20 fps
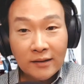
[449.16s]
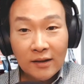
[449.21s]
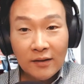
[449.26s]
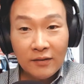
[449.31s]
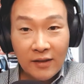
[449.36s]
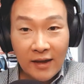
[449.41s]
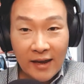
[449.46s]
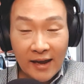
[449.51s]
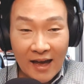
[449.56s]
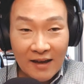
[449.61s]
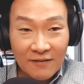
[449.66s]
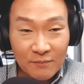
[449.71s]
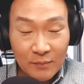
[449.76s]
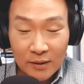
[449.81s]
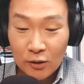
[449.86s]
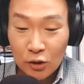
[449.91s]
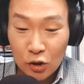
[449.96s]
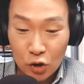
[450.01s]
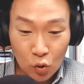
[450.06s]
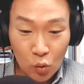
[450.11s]
they have
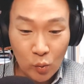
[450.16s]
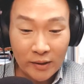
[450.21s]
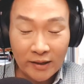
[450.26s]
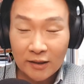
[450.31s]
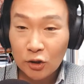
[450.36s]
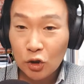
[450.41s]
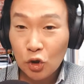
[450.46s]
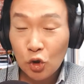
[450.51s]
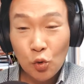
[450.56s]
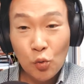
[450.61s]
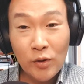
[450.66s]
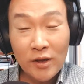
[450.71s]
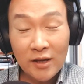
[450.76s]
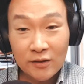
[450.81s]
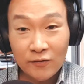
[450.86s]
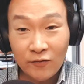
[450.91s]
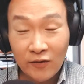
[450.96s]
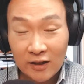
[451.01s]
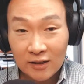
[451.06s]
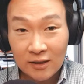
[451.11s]
been doing to
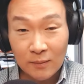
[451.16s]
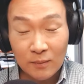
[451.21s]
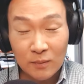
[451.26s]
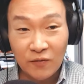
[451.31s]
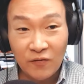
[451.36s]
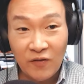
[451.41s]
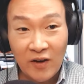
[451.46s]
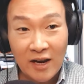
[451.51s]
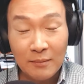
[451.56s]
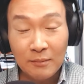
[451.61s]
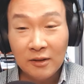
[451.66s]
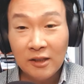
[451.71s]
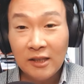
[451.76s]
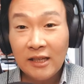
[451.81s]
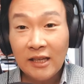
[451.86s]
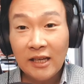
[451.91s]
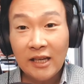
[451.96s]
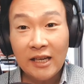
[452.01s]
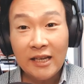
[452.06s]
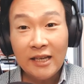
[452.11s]
this victim's
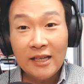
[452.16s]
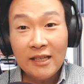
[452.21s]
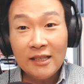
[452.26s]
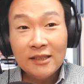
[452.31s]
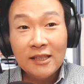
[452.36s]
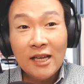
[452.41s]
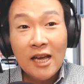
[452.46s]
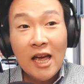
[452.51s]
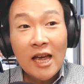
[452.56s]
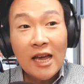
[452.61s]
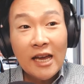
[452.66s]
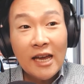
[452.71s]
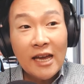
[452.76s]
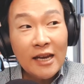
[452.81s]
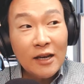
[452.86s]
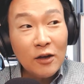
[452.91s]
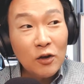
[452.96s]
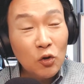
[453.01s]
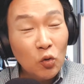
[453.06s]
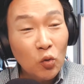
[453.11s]
family is
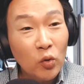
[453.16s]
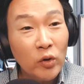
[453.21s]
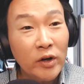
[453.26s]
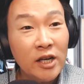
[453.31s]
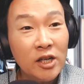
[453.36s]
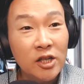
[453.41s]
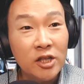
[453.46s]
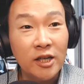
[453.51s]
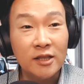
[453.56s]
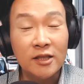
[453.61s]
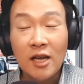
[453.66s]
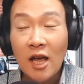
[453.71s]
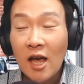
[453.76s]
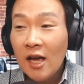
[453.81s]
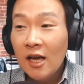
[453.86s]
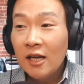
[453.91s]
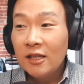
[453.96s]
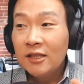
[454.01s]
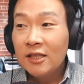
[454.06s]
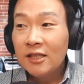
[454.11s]
egregious.
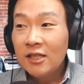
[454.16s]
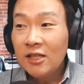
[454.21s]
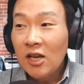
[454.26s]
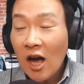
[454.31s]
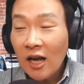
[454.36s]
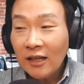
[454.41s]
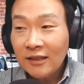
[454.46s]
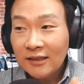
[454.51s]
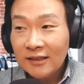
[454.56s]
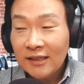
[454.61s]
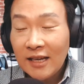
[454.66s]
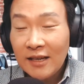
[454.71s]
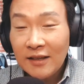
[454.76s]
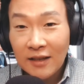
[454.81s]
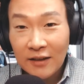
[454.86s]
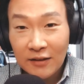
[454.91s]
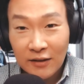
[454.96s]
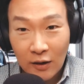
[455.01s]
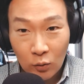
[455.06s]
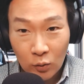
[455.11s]
To not say
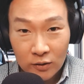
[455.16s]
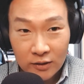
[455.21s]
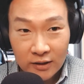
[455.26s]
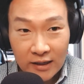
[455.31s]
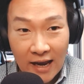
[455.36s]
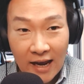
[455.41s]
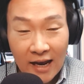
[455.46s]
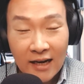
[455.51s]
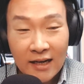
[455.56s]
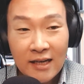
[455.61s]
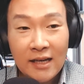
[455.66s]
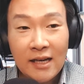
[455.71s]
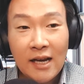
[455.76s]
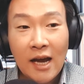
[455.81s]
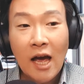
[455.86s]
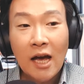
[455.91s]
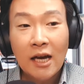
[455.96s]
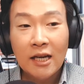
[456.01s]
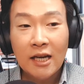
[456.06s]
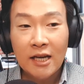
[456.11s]
that there was any
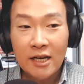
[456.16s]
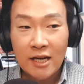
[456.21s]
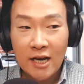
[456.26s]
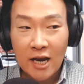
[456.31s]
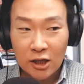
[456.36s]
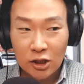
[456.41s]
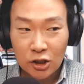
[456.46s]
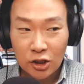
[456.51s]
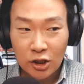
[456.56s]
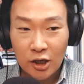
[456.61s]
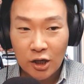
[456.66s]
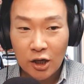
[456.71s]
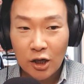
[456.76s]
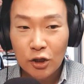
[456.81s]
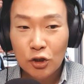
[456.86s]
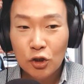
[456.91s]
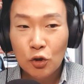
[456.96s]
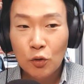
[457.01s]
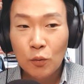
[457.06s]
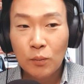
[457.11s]
connection
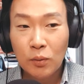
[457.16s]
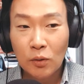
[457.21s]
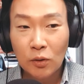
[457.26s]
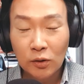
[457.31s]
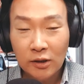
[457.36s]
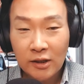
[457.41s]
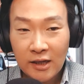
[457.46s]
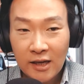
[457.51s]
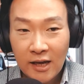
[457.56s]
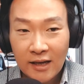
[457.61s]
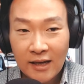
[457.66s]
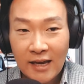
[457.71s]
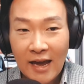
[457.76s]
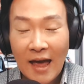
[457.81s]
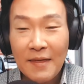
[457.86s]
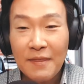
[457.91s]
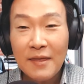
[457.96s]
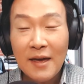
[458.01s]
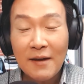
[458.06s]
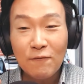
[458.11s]
to bullying,
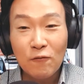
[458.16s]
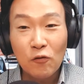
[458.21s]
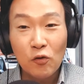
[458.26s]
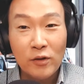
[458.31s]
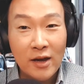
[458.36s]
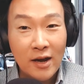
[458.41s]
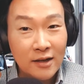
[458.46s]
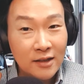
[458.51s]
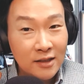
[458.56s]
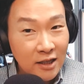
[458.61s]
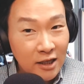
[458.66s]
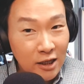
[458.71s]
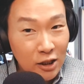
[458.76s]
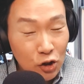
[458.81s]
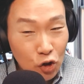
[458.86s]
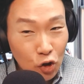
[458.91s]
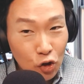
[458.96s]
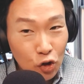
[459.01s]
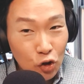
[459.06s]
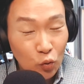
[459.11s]
and then for that
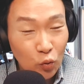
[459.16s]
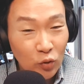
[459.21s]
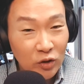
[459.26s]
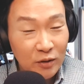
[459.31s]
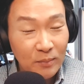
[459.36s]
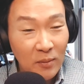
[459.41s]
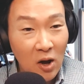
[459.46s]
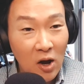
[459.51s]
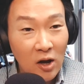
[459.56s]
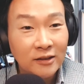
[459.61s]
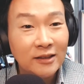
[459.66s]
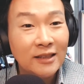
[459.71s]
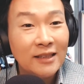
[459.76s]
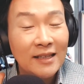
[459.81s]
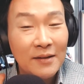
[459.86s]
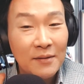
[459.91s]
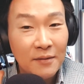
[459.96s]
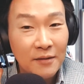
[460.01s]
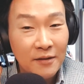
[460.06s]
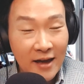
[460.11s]
teacher to respond
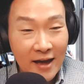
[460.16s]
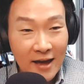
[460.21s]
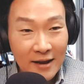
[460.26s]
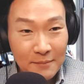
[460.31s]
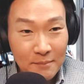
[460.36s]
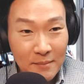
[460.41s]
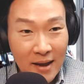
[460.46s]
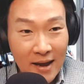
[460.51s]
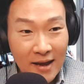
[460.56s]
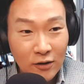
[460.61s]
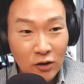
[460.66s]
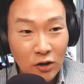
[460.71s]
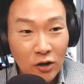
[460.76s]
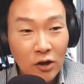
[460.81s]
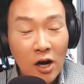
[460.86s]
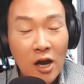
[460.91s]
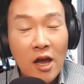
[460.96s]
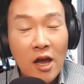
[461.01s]
in that manner,